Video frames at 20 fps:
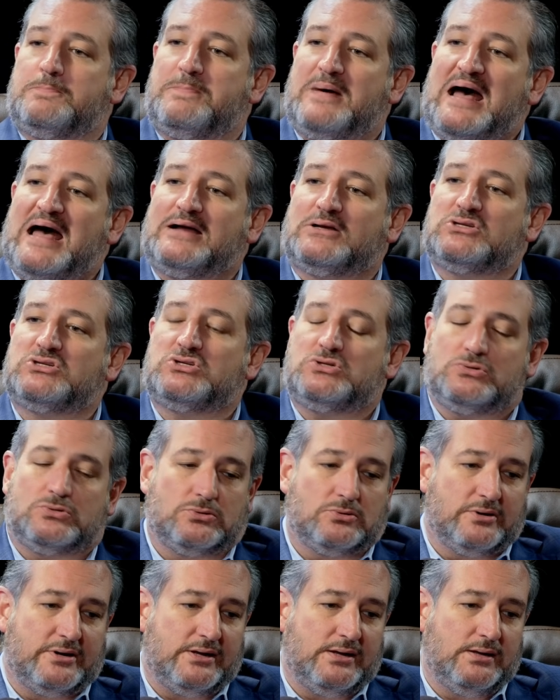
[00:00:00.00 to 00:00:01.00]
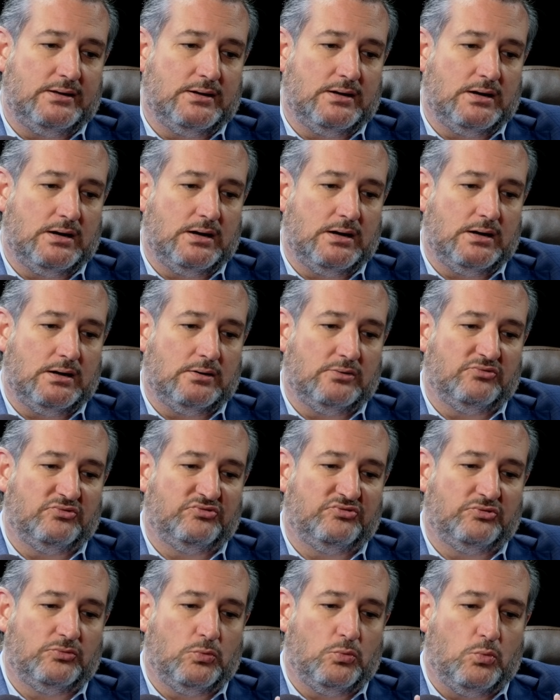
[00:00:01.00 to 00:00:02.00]
the backstory
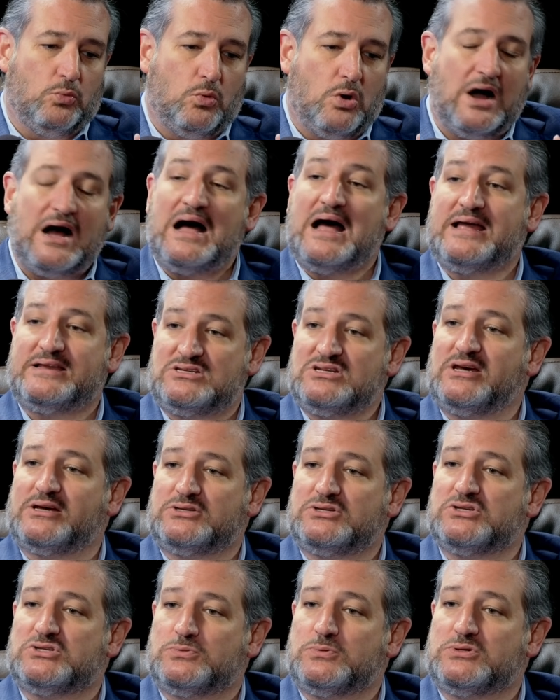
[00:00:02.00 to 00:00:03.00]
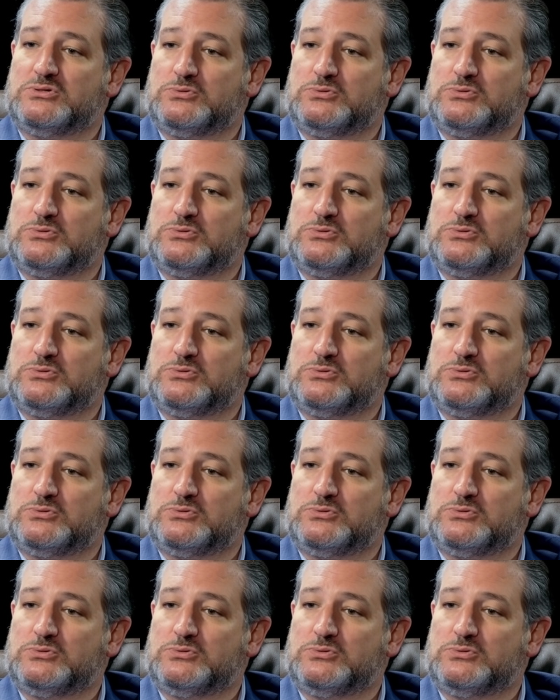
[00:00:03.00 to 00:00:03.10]
of why Texas